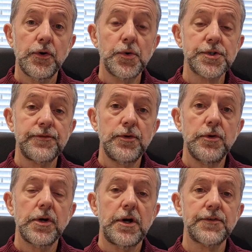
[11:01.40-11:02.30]
course, if you
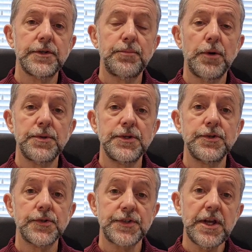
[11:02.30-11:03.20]
look after the properties
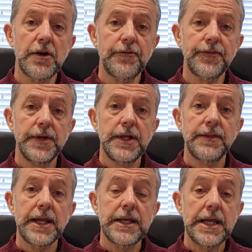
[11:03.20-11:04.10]
yourself,
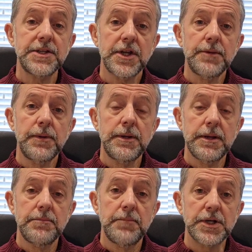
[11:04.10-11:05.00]
then it is going to
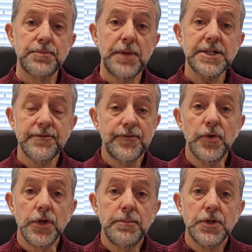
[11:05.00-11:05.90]
be much better
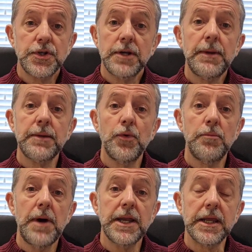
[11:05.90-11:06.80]
for you because you're going to make
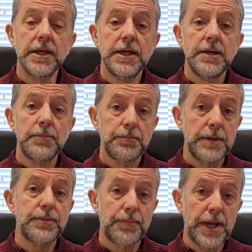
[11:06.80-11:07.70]
more money, but
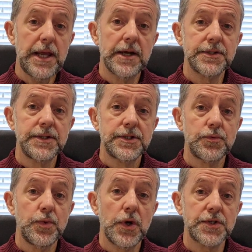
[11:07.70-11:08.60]
be prepared
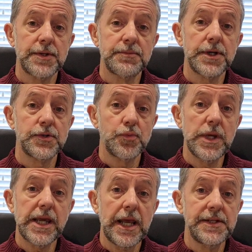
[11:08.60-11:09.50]
to work sometimes
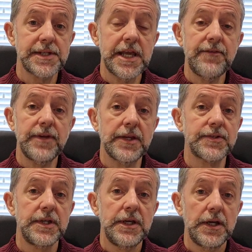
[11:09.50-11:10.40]
weekends,
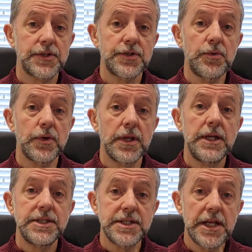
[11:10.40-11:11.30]
evenings, and so on,
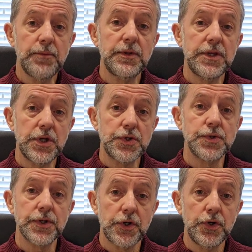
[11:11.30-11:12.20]
dealing with the
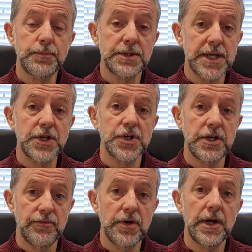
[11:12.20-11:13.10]
issues that could
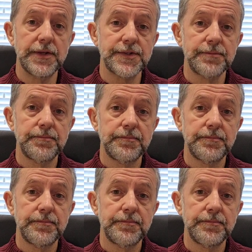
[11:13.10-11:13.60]
potentially arise.